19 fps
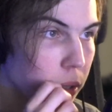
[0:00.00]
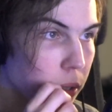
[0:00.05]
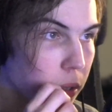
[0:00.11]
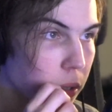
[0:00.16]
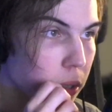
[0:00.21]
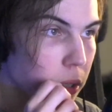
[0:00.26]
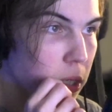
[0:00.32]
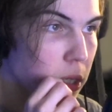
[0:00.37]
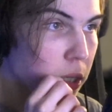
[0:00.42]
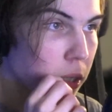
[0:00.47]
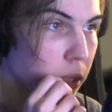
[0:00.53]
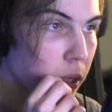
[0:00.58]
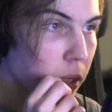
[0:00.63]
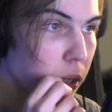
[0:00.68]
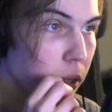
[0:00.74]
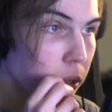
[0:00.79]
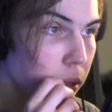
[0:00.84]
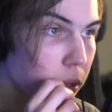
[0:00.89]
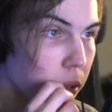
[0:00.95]

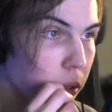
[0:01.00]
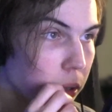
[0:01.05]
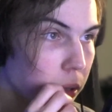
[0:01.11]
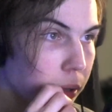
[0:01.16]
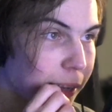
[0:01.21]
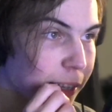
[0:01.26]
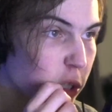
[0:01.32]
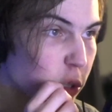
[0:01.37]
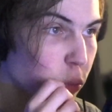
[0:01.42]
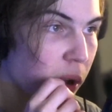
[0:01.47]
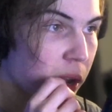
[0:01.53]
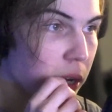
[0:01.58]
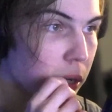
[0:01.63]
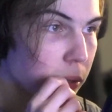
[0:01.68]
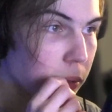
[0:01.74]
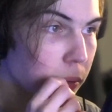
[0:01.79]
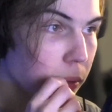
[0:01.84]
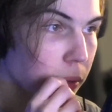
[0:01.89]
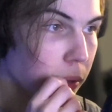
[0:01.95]
Nika. That's right.
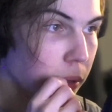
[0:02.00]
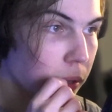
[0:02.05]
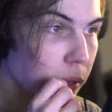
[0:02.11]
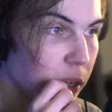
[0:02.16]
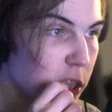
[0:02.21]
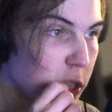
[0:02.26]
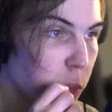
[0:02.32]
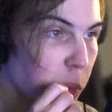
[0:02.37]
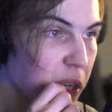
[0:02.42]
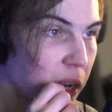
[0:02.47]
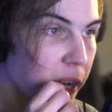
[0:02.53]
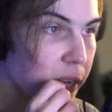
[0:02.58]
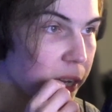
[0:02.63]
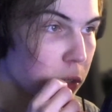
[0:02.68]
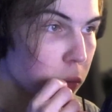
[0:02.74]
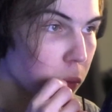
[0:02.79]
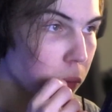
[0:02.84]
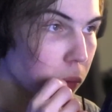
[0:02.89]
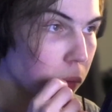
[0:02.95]
He's my
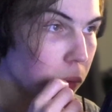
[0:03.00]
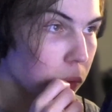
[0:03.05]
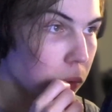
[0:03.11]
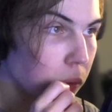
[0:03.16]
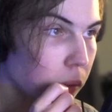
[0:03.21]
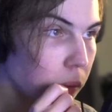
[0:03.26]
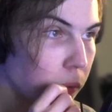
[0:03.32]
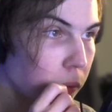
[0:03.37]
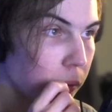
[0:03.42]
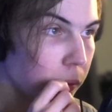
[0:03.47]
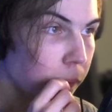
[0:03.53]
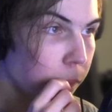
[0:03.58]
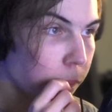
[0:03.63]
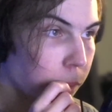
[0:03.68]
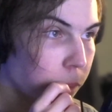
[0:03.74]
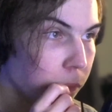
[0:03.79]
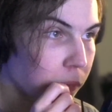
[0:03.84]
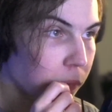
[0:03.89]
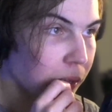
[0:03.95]
idol.
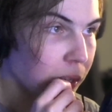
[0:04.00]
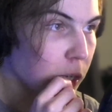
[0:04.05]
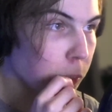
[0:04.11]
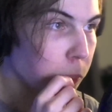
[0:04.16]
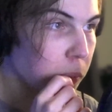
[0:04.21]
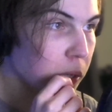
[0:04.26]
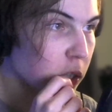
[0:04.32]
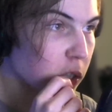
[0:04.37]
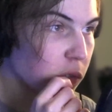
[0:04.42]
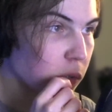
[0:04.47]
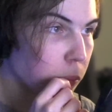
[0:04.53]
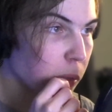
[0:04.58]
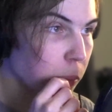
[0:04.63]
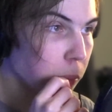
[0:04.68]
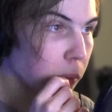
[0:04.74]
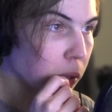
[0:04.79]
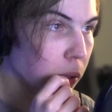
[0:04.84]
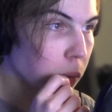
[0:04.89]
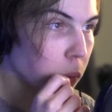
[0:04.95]
He appears from the
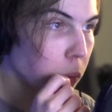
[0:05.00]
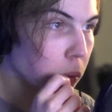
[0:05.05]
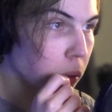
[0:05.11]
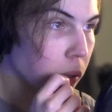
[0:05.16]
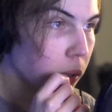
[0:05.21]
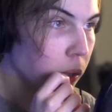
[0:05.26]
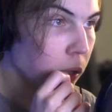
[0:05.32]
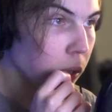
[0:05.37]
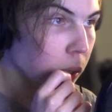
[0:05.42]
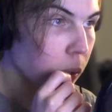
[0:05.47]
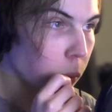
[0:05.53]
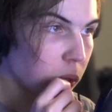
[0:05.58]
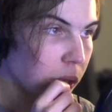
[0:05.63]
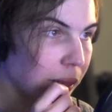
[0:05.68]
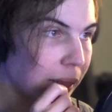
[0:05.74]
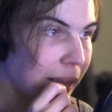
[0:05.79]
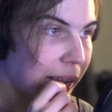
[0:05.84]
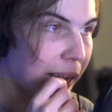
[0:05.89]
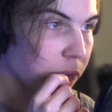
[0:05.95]
blue with
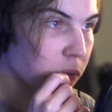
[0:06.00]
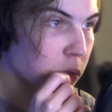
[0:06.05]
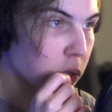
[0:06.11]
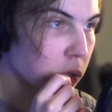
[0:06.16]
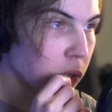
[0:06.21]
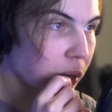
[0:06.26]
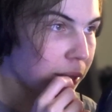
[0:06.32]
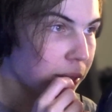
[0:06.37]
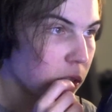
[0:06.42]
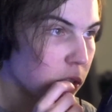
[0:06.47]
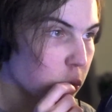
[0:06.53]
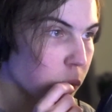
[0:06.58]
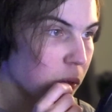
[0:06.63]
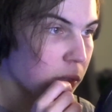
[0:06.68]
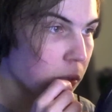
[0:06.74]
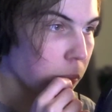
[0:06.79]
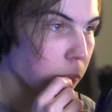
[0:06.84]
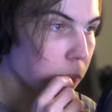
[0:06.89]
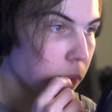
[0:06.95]
laughter and this
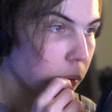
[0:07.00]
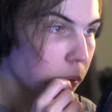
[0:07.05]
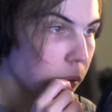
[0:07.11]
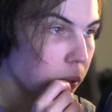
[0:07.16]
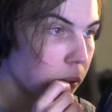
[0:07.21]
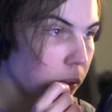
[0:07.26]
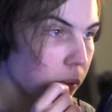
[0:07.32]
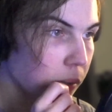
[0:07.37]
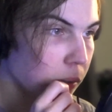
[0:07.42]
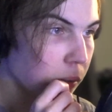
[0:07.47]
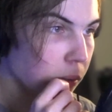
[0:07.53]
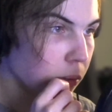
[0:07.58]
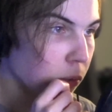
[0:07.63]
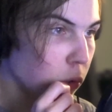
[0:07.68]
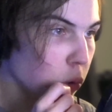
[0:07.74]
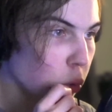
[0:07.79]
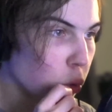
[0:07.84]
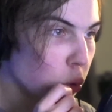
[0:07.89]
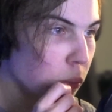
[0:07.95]
rhythm.
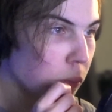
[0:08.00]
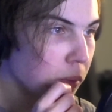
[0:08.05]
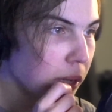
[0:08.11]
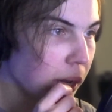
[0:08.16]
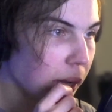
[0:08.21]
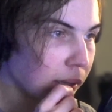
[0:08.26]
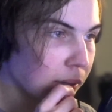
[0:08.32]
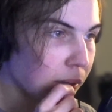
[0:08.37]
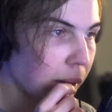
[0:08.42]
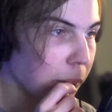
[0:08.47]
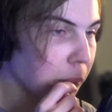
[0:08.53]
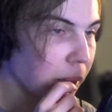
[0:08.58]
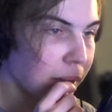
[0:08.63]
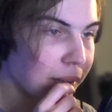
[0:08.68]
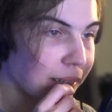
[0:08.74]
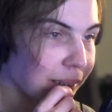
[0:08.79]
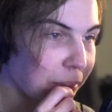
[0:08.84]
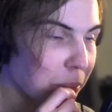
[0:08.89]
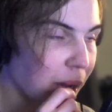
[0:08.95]
Doom. I'm
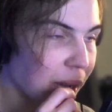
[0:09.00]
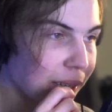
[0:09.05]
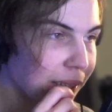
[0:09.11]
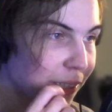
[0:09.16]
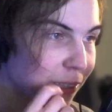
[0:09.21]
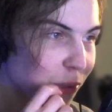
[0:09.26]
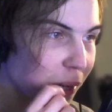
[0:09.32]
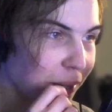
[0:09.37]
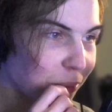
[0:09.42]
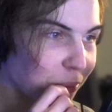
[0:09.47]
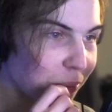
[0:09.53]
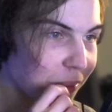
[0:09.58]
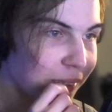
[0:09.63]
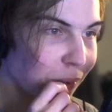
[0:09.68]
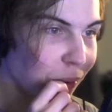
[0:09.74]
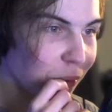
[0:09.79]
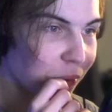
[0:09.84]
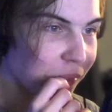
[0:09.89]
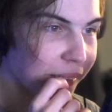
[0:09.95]
not going to try to read
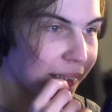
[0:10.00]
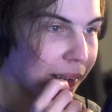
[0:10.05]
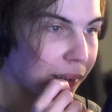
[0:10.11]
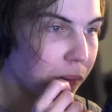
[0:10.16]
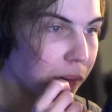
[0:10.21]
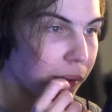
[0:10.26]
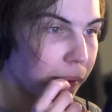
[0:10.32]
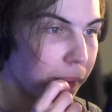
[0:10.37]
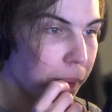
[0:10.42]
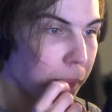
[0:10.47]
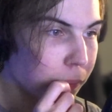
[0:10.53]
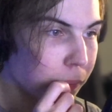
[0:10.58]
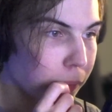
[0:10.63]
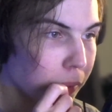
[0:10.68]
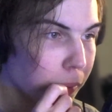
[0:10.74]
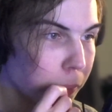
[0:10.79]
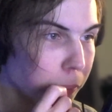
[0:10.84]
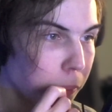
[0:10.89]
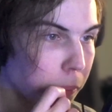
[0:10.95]
the whole thing out.
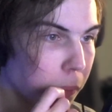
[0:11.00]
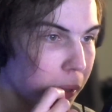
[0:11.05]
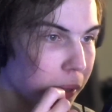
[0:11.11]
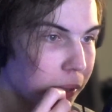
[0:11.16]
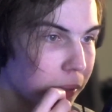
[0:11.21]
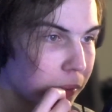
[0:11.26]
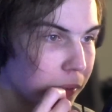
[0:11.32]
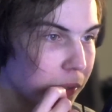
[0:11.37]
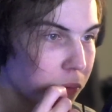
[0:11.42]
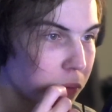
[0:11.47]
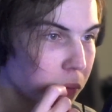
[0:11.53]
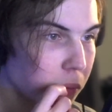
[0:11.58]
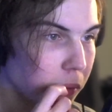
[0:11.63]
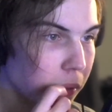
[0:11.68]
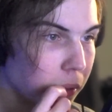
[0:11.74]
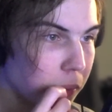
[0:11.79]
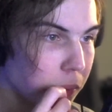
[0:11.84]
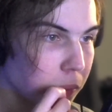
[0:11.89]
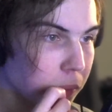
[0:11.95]
Bonnie, leave her
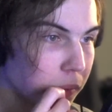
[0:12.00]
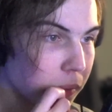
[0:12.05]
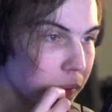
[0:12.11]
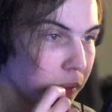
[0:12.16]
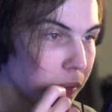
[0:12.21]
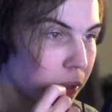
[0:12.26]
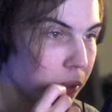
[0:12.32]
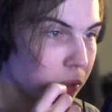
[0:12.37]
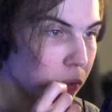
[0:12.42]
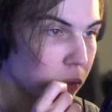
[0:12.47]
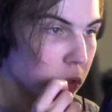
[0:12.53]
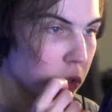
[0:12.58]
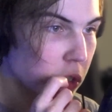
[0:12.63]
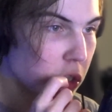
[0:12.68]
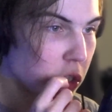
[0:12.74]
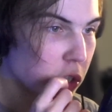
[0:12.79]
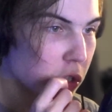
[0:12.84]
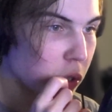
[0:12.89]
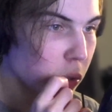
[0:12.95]
alone.
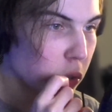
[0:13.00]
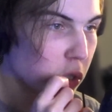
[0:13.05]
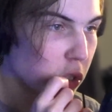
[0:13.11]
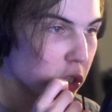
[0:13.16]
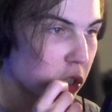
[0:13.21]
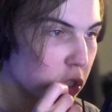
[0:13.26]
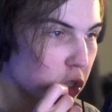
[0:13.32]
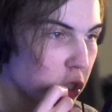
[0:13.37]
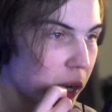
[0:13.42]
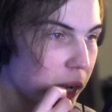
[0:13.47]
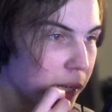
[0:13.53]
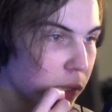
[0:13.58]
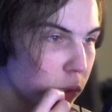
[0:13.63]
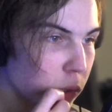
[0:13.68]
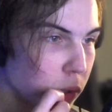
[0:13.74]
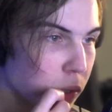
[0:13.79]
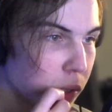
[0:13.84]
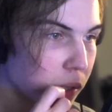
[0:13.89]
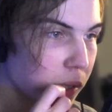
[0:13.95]
She's still just a child.